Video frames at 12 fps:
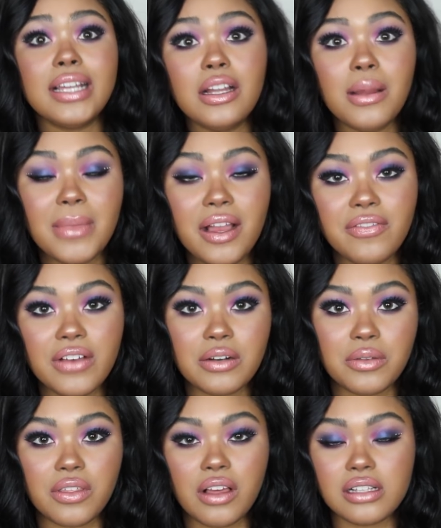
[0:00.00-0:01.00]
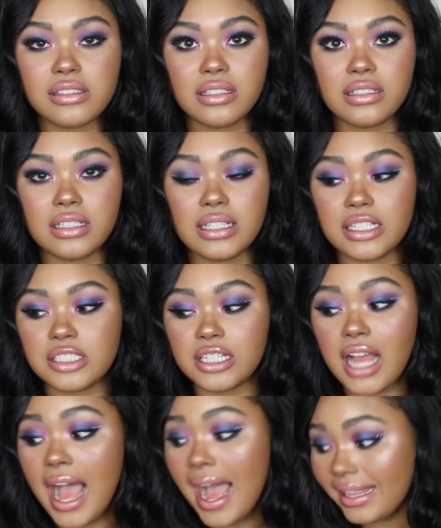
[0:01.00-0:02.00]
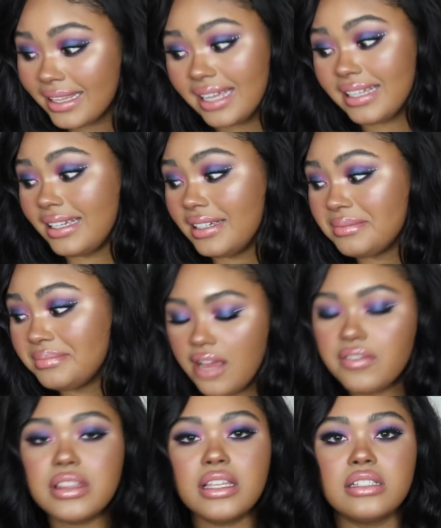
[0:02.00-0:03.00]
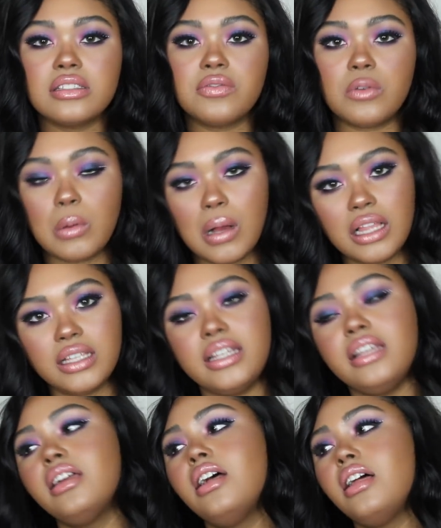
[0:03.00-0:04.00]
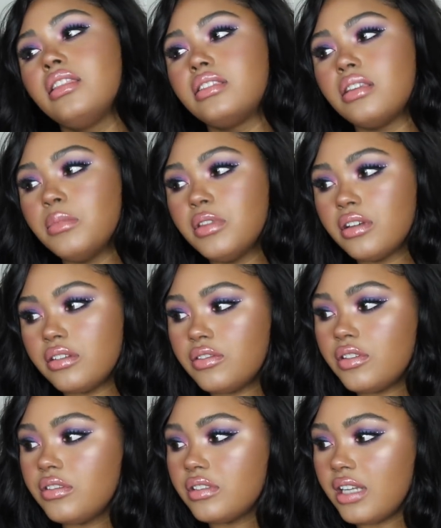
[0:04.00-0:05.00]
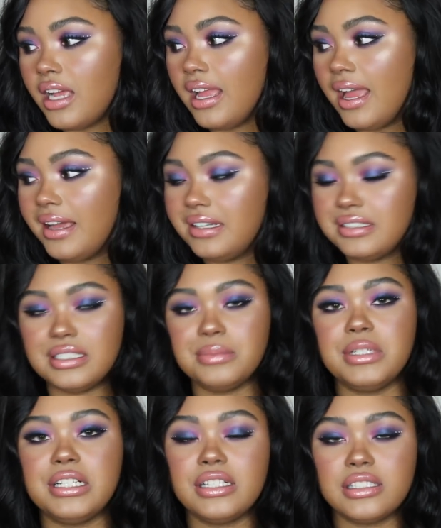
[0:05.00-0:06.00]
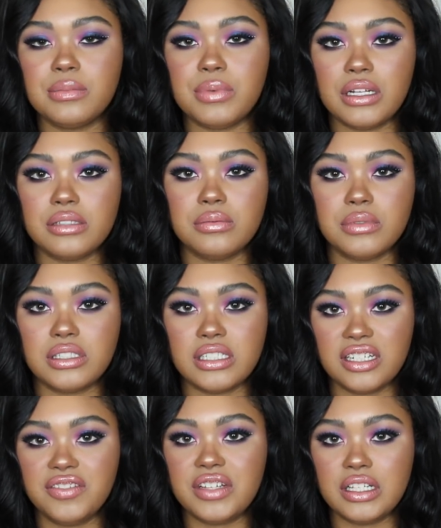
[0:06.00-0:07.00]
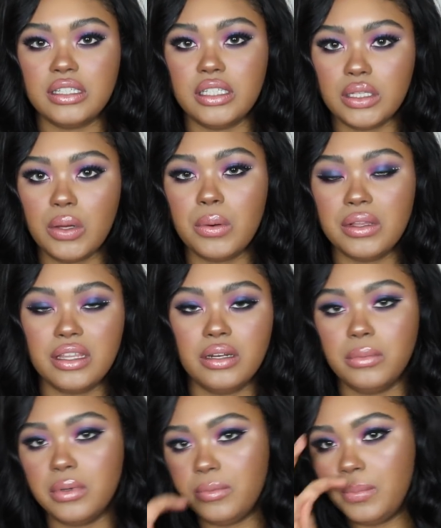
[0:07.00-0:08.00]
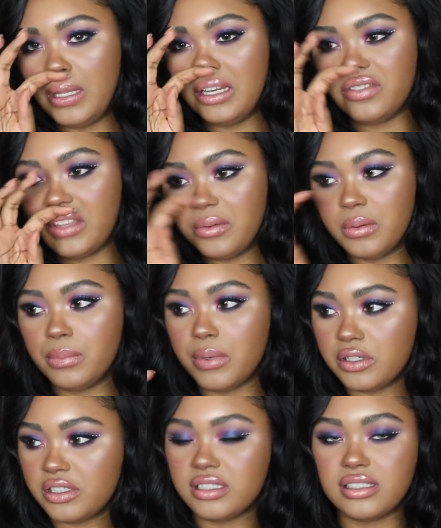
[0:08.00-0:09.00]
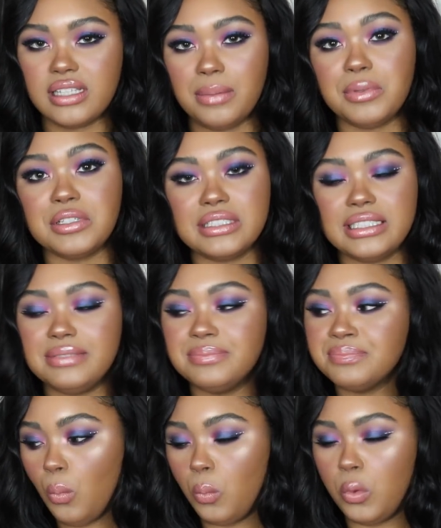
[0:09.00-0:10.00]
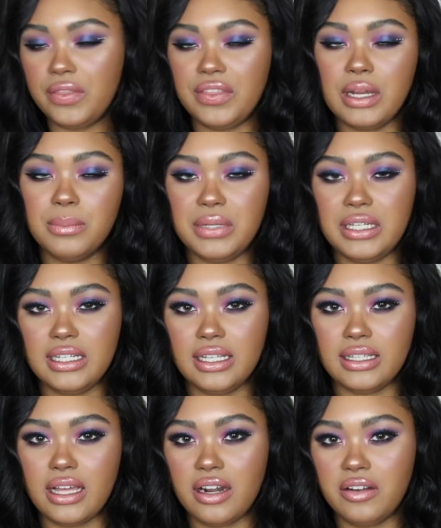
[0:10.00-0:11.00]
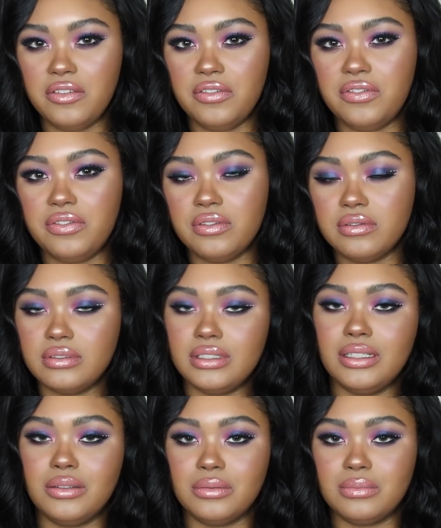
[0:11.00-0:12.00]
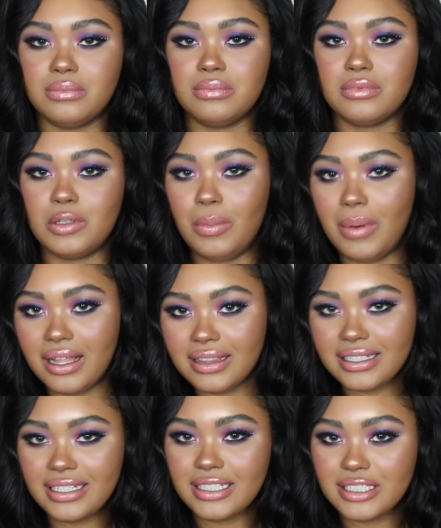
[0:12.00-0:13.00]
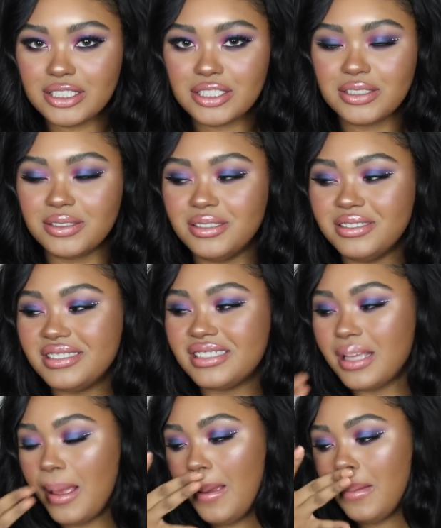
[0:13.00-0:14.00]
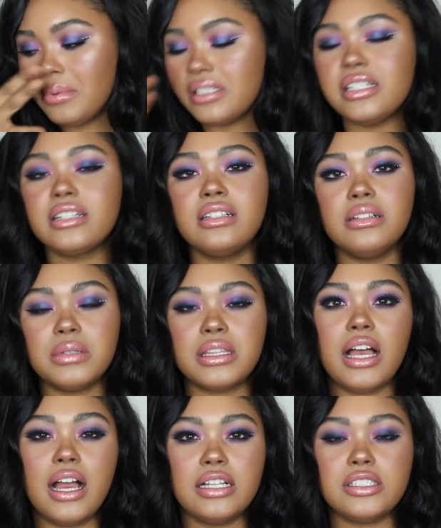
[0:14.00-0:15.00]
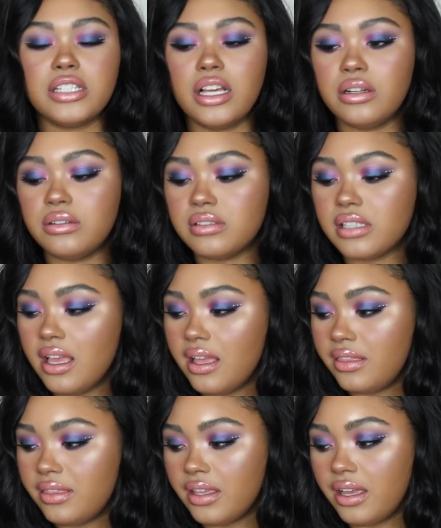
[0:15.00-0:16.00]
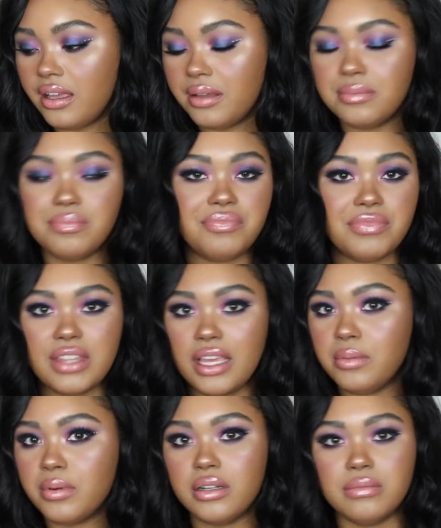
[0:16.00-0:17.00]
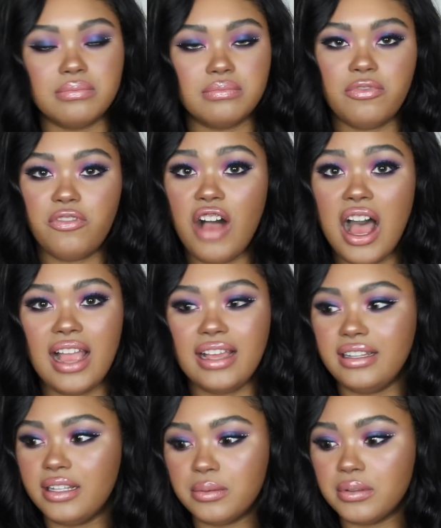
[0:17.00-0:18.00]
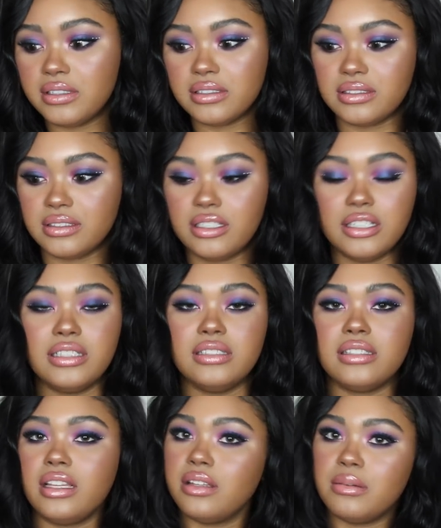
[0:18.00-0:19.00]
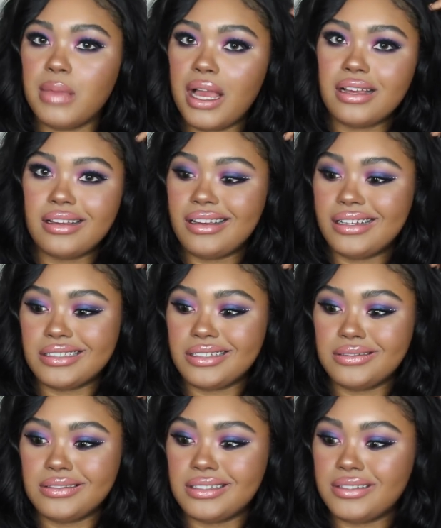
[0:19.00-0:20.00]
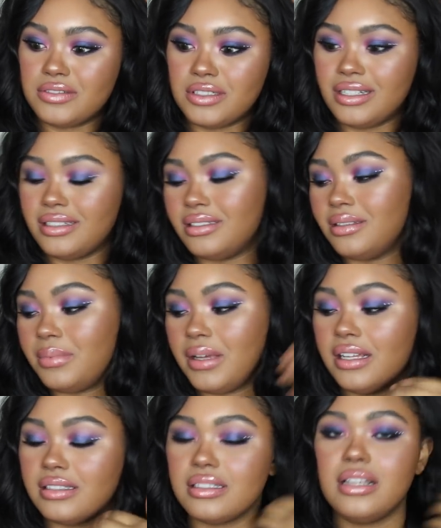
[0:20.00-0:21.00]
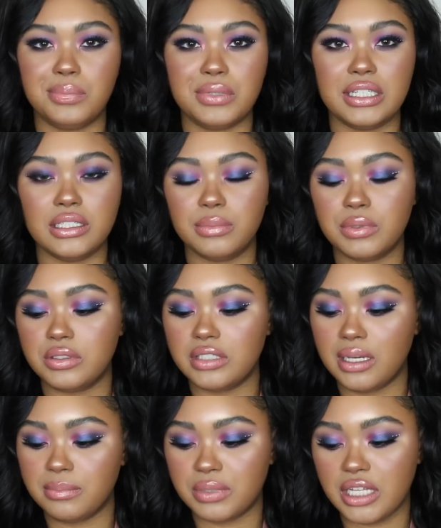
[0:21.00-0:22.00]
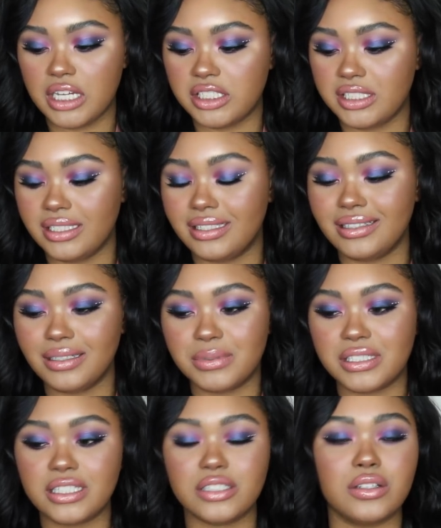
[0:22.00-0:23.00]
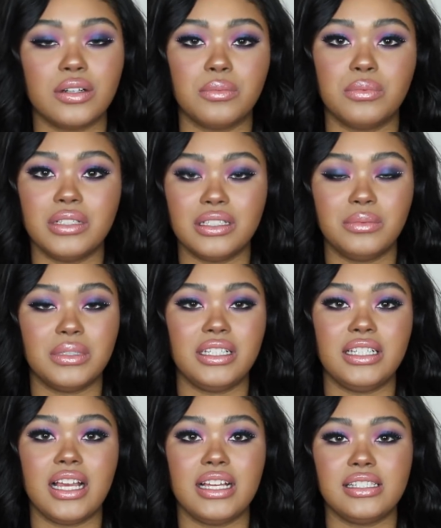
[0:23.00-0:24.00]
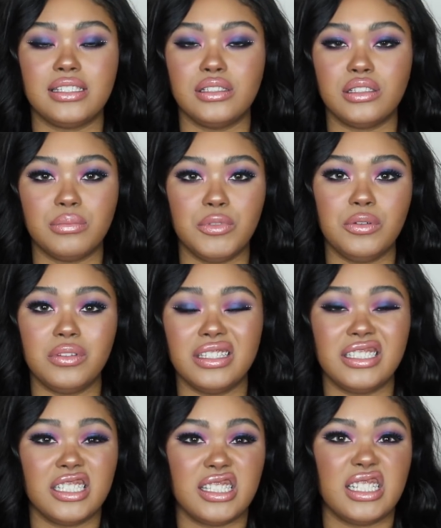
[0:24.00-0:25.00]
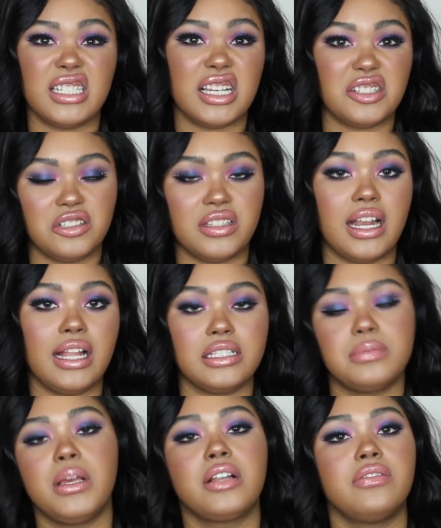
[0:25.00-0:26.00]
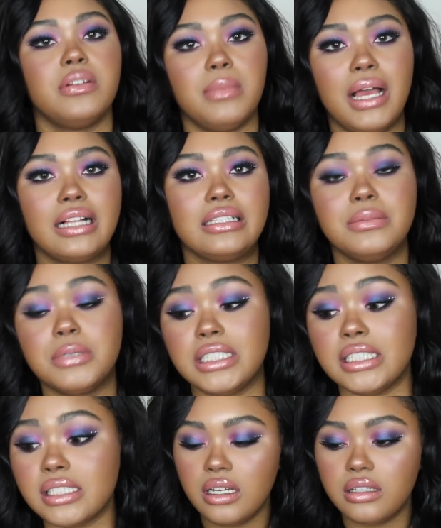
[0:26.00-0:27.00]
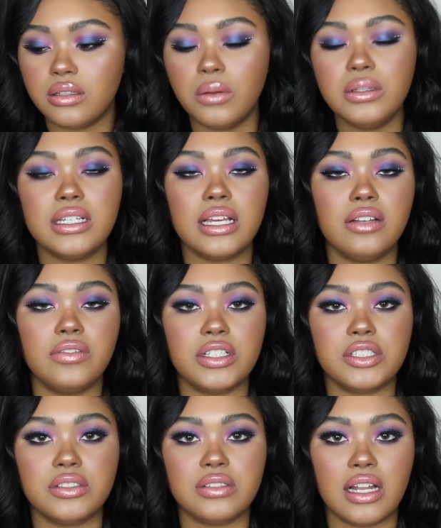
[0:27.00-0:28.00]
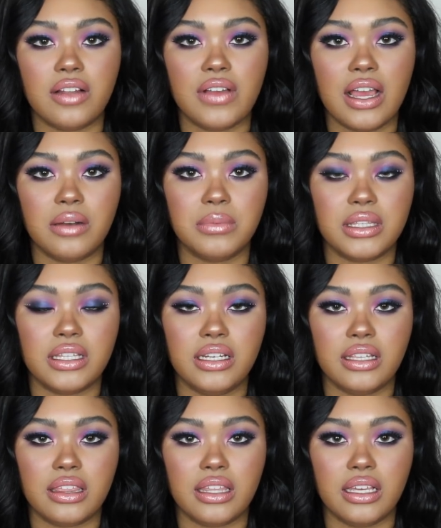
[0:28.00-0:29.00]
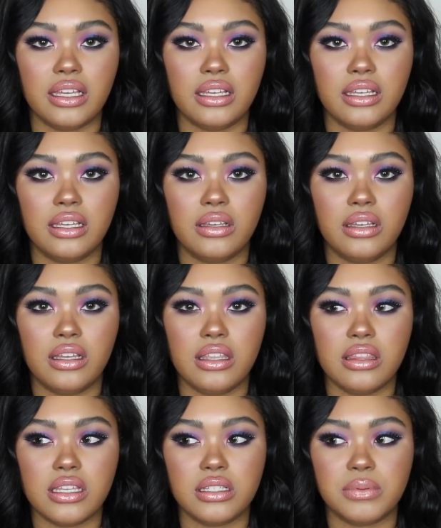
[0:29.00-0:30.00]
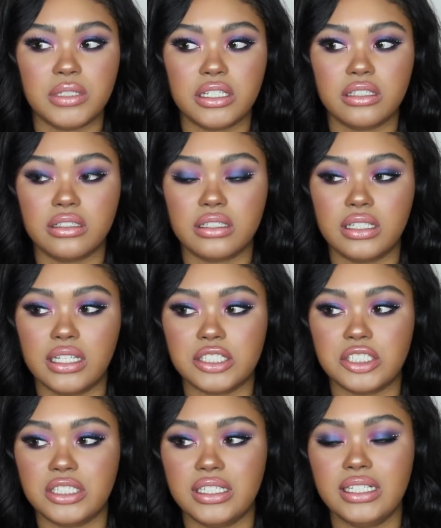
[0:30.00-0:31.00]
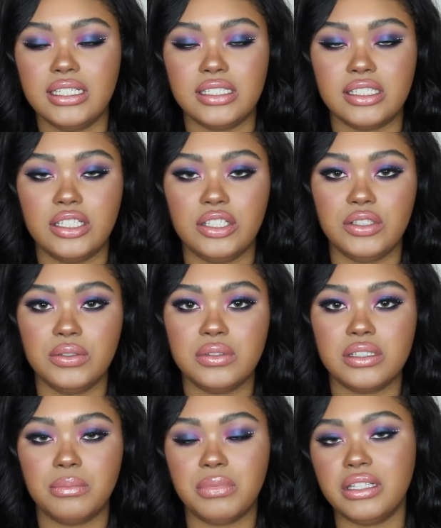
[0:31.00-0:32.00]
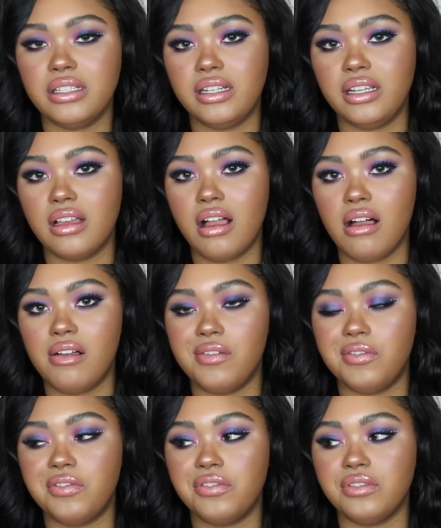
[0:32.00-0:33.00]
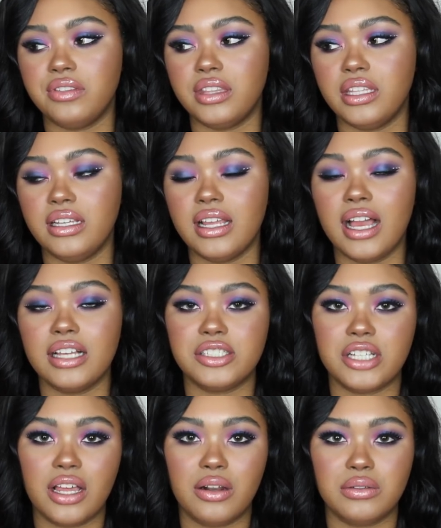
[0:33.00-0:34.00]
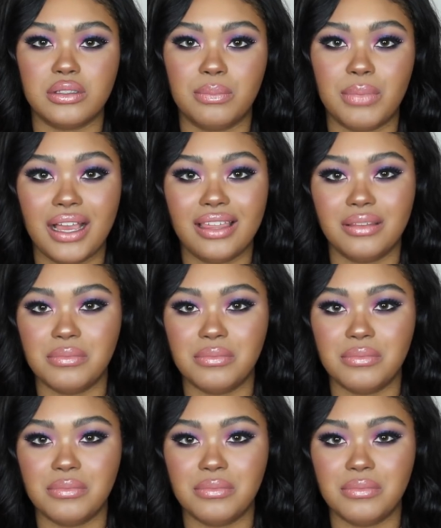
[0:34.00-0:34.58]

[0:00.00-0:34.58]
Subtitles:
here are my final thoughts on the collection. I like it. Everything is of quality. Some of the concerns that I had is that because the price was significantly lower than it would have been if they were purchased separately, would there be a lot of, you know, quality issues? Particularly with the eyeshadows, they were fine. They were as good as other MAC eyeshadows that I've tried in the past. Blendable, not blotchy. The lipsticks are really, really nice and smooth and just the texture that I expect from MAC lipsticks. The only kind of issue that I've had with anything in this particular collection is the usability of the eyeshadows by